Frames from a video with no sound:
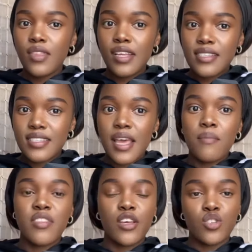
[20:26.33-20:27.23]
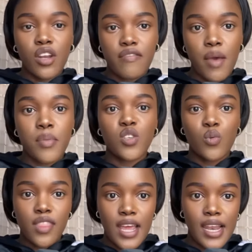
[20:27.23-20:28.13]
Same thing should have happened
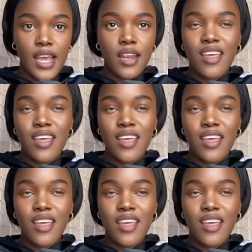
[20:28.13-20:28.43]
with Elaine.